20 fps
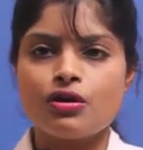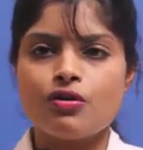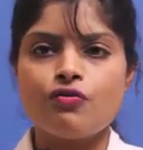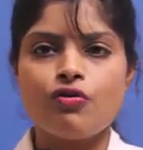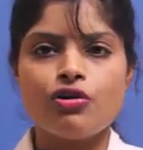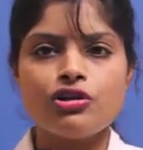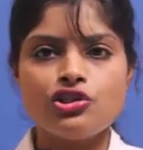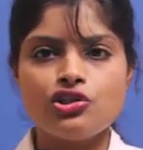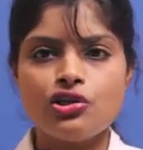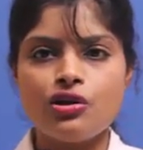
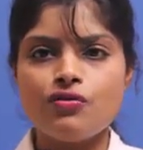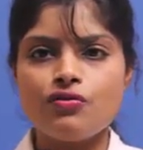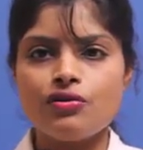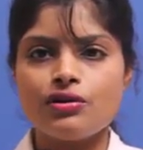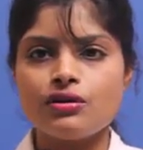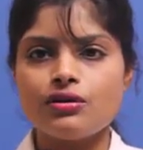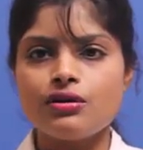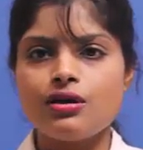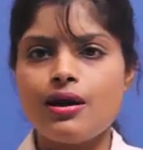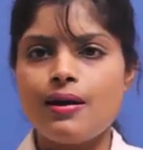For
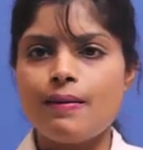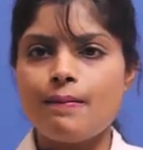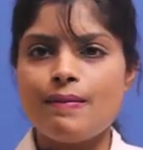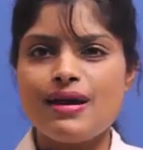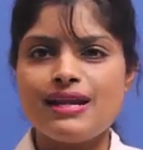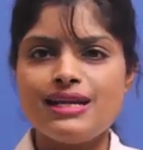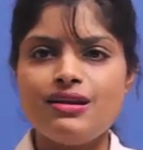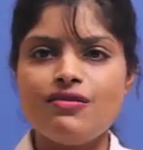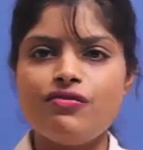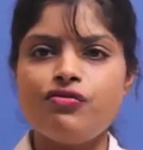children,
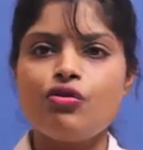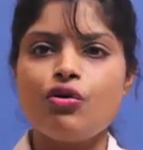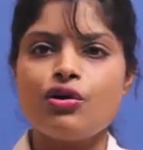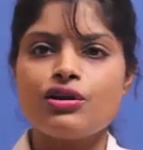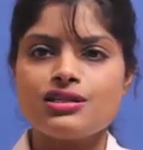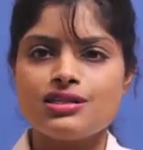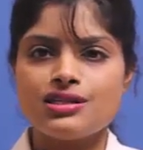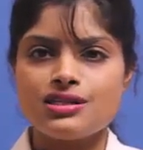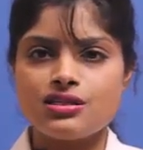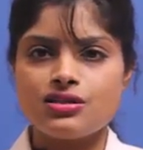many
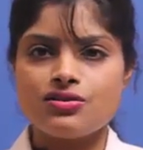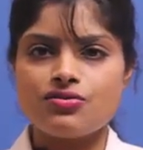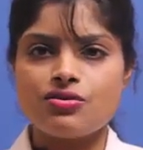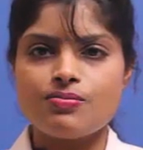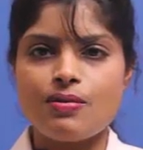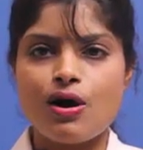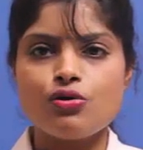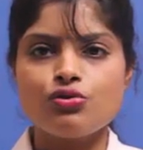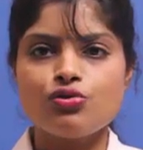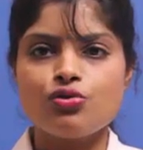fluoridated
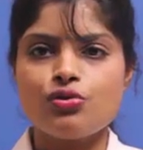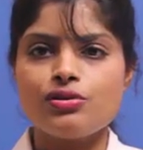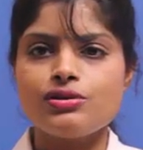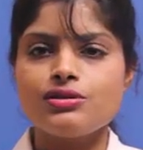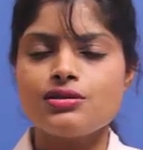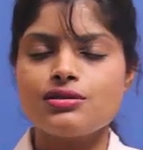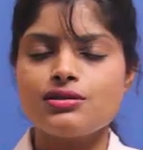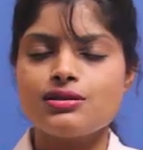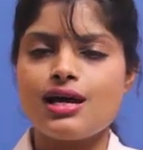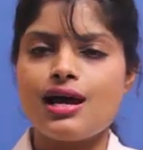mouth
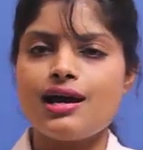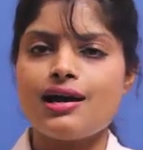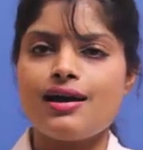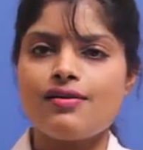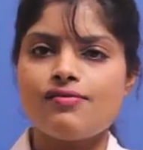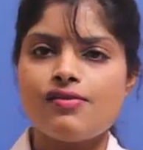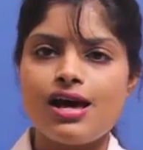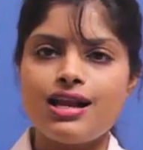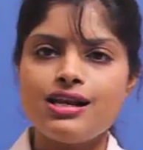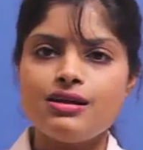rinses are
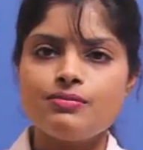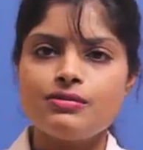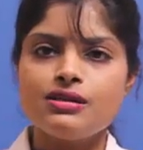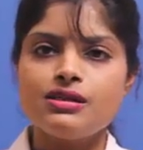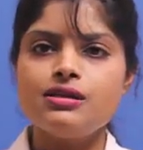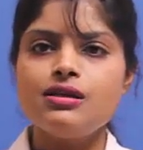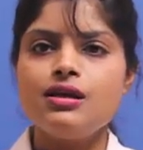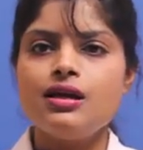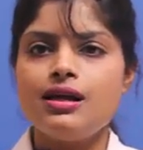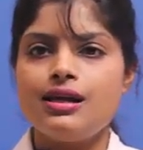
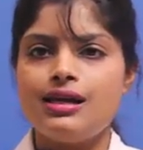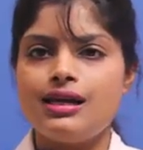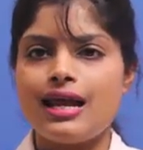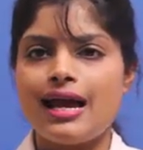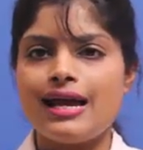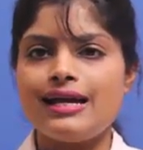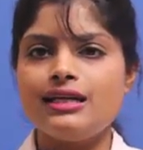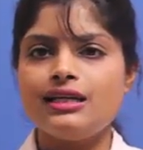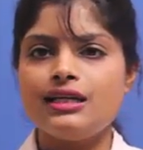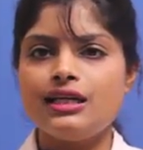available
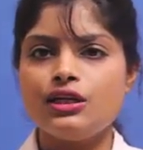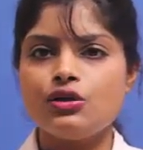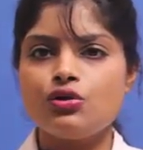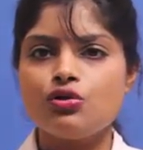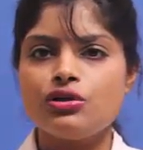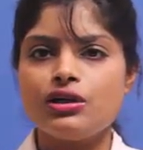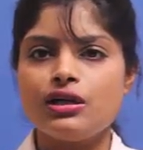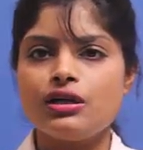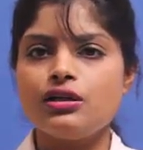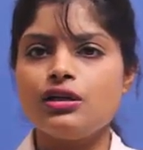like
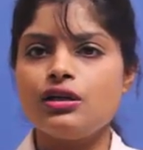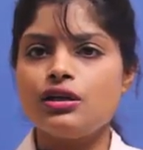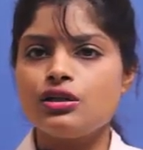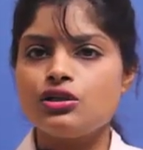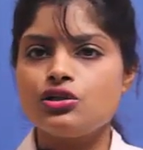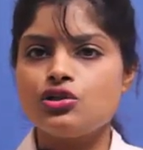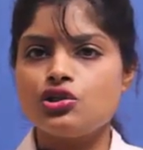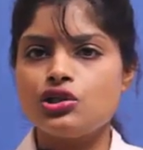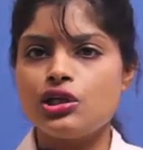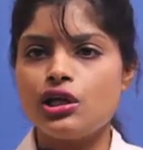Ketodent,
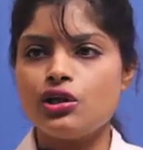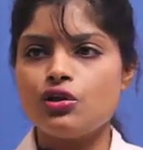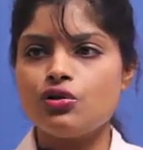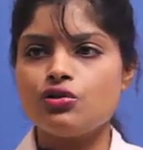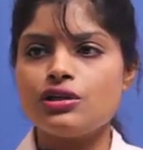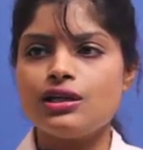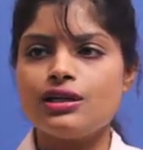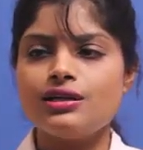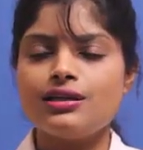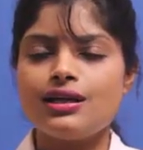
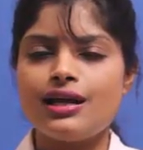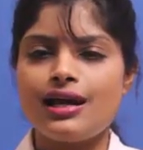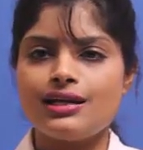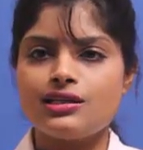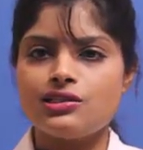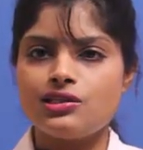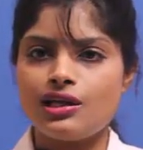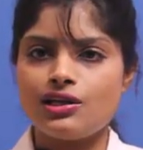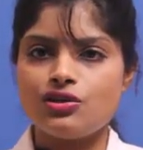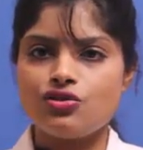Cheriodent, et
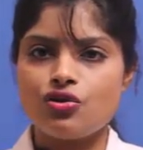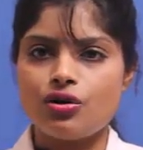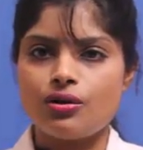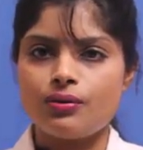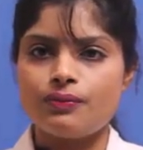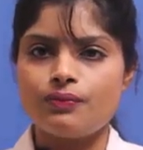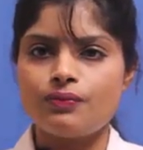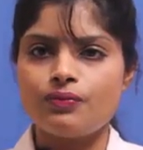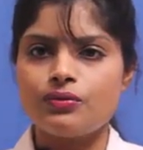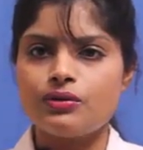cetera
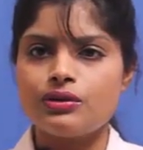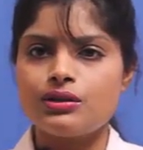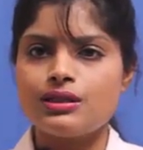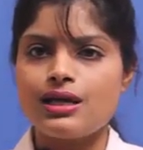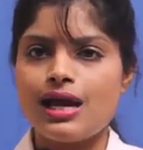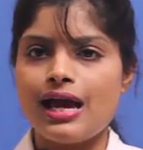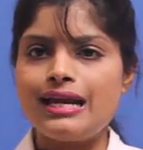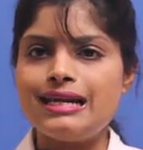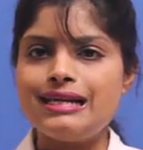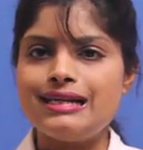
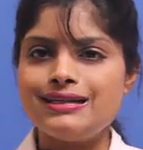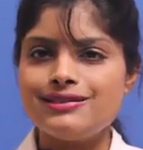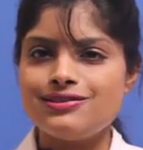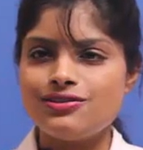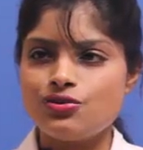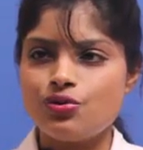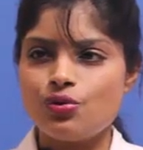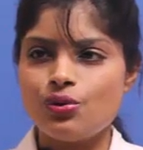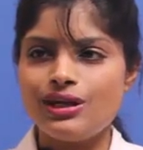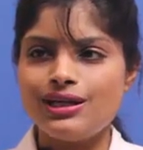and
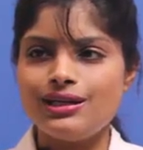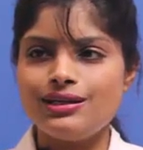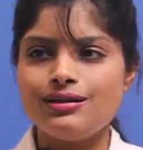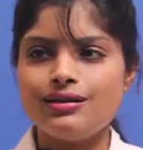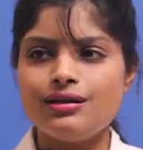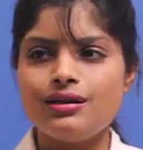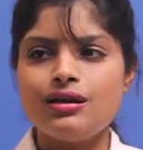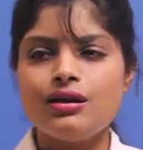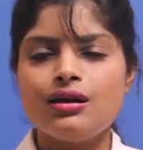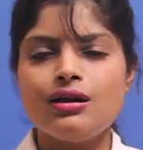
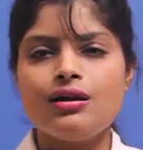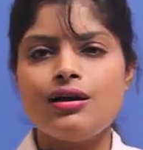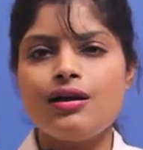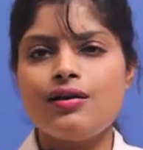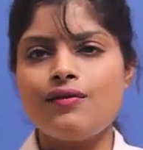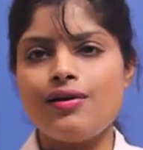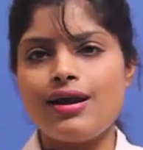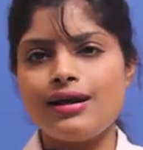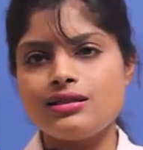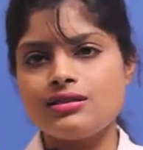Listerine,
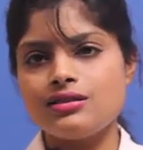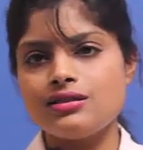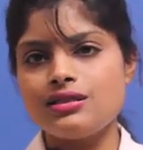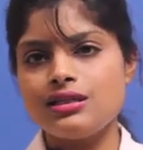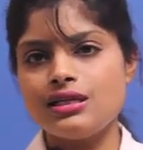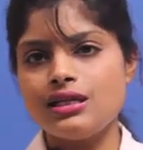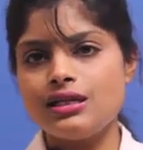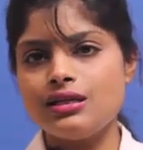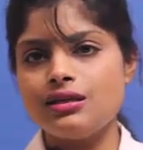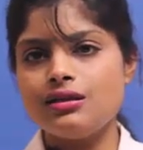
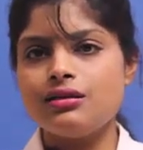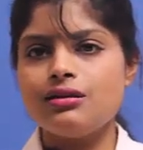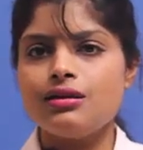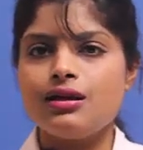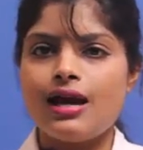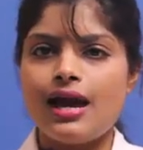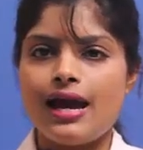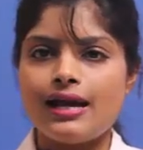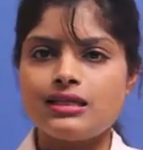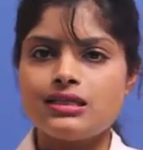Rhexidine,
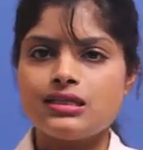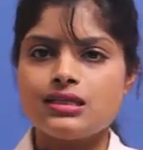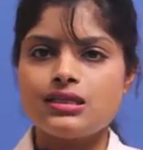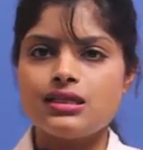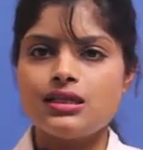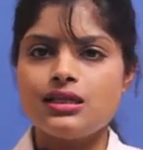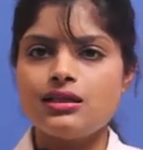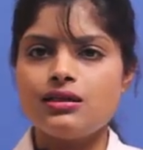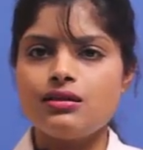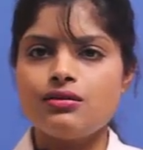
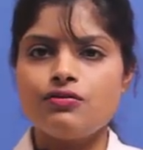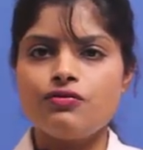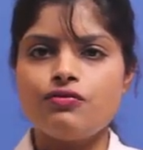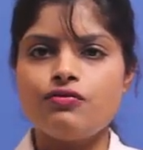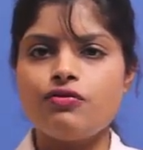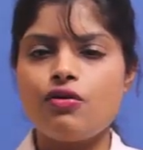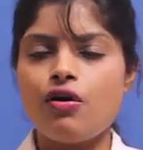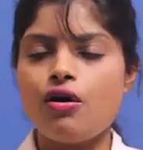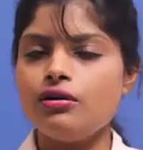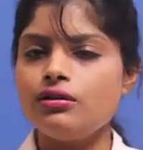Hexidine
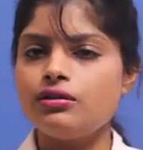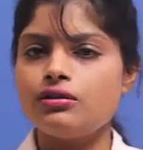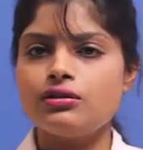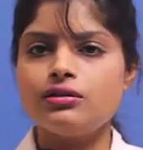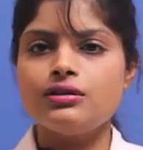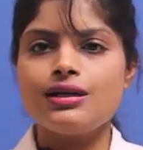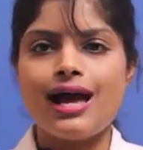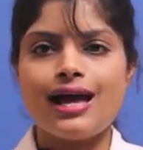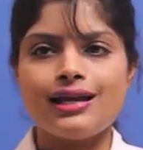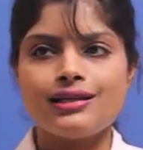for
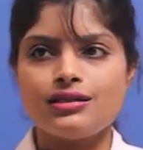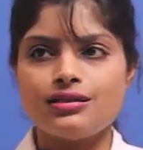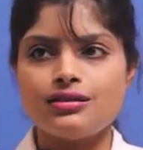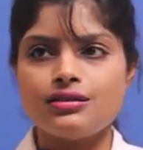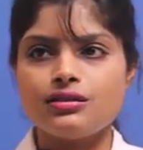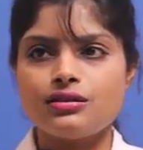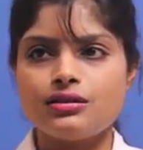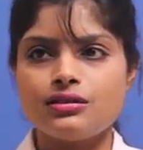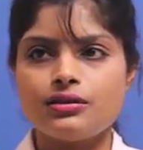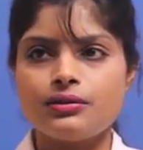the
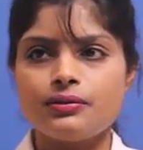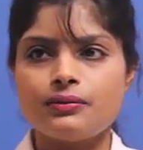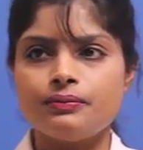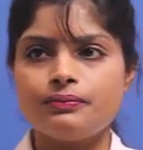adults.